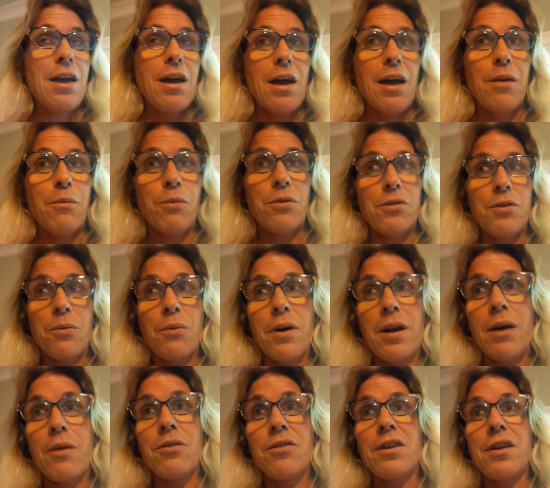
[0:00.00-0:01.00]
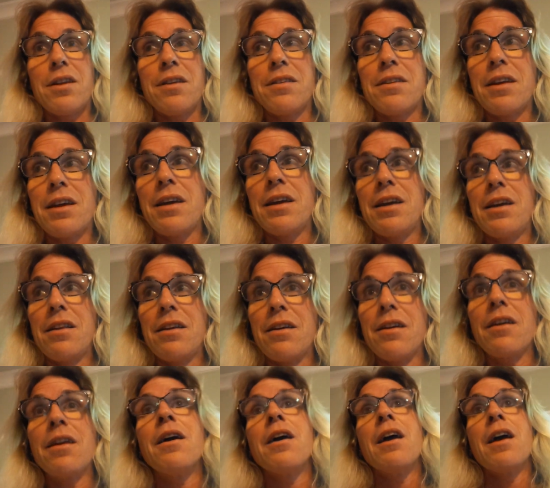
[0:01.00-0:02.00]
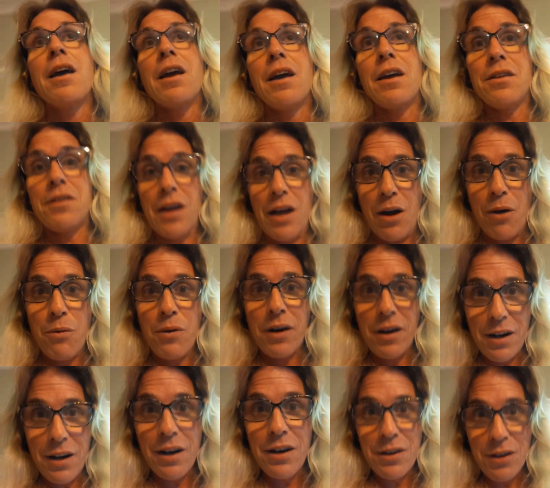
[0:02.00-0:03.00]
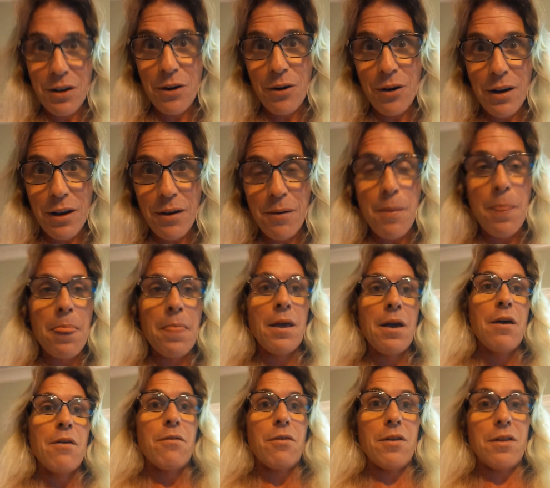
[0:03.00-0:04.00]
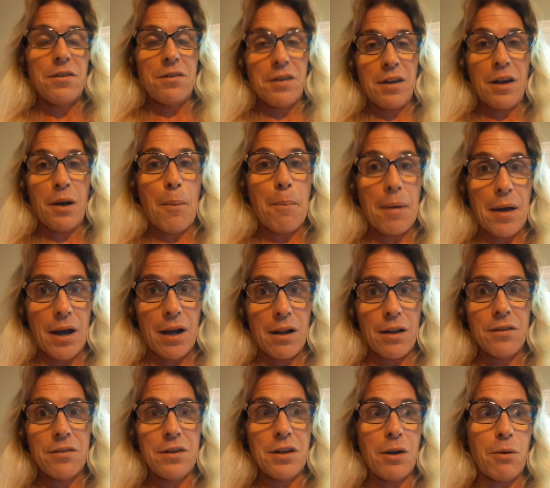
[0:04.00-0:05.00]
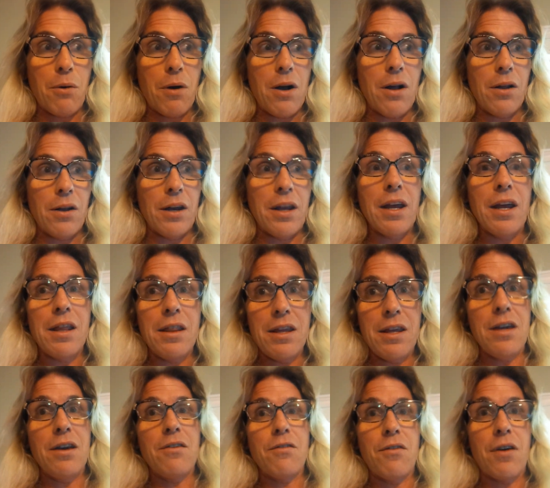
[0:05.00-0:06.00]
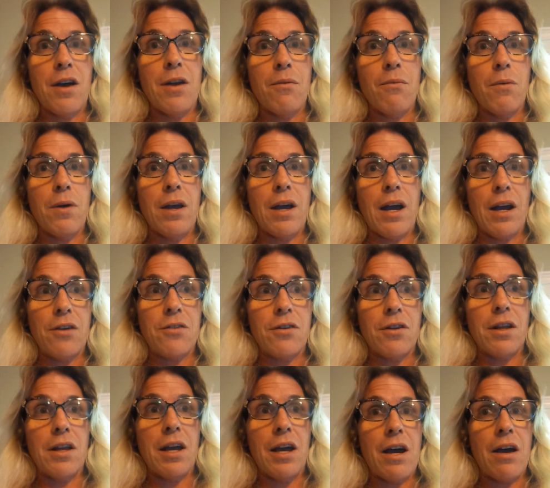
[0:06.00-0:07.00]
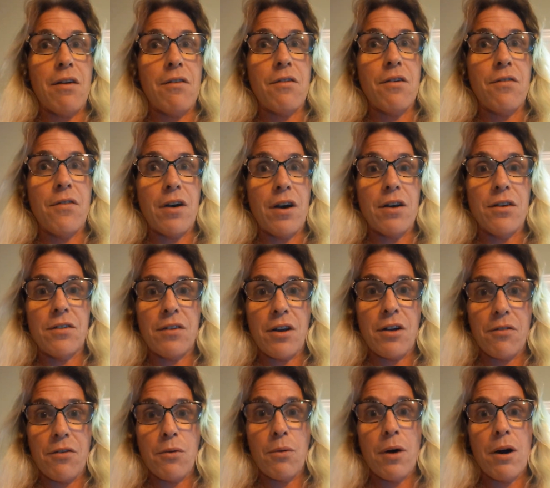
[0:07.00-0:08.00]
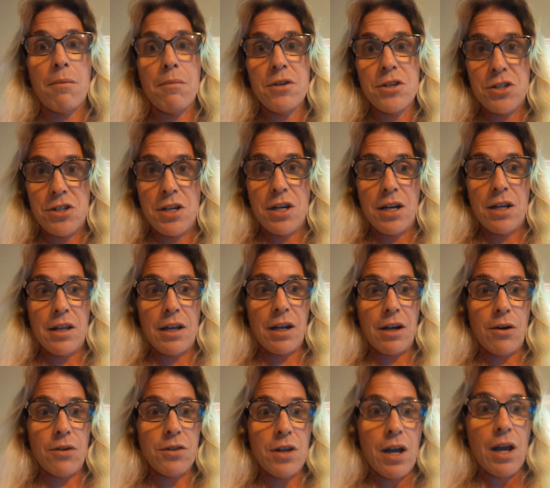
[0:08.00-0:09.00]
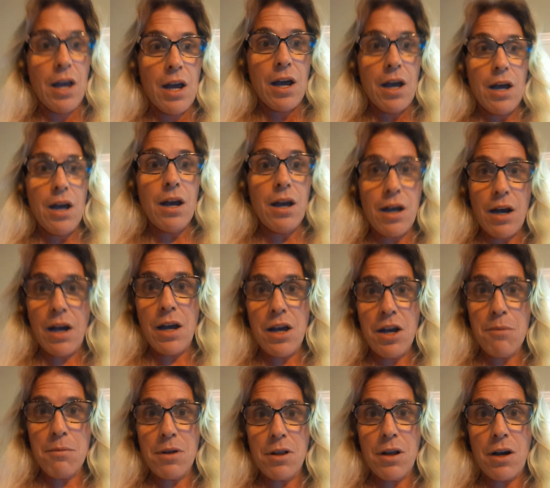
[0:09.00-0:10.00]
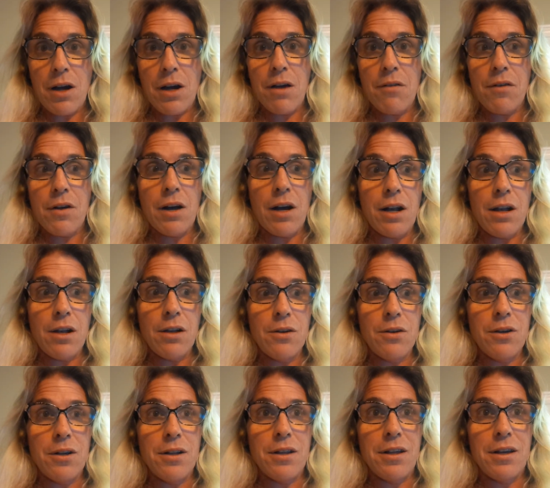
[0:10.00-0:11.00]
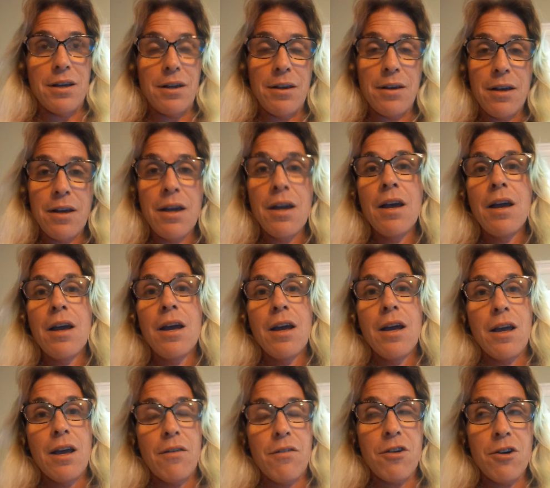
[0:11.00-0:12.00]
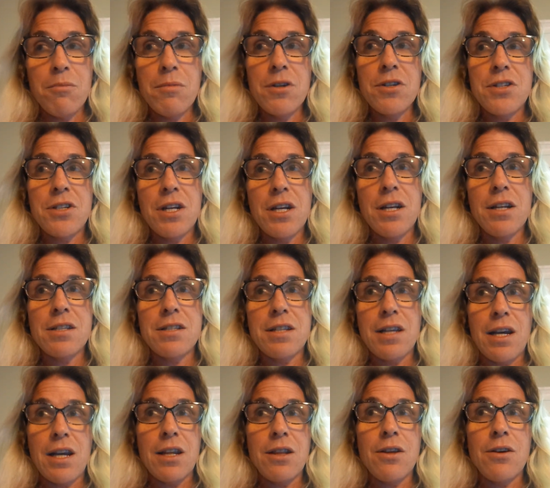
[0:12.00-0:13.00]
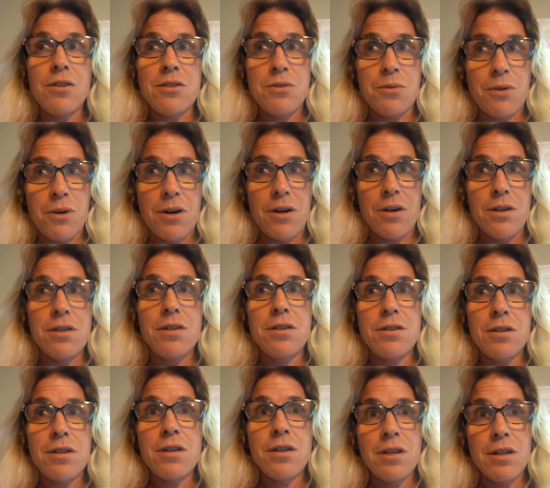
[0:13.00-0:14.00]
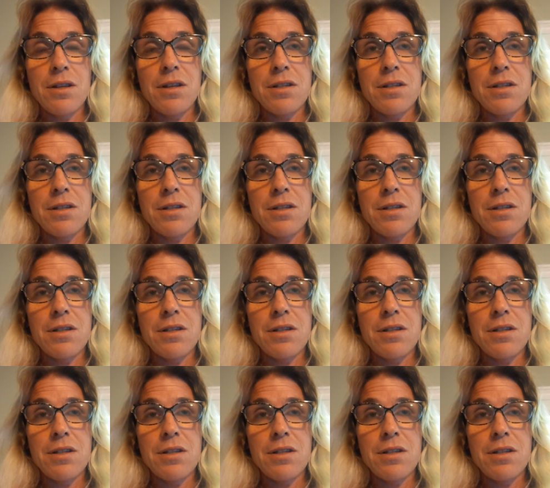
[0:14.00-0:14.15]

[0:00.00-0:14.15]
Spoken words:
that wasn't what I was going to say either, is how we're going to do it. For the sake of balance, equality, in the event we actually have a very self-aware machine that goes, hey, I am alive, and hallelujah. If your machine is saying those words in the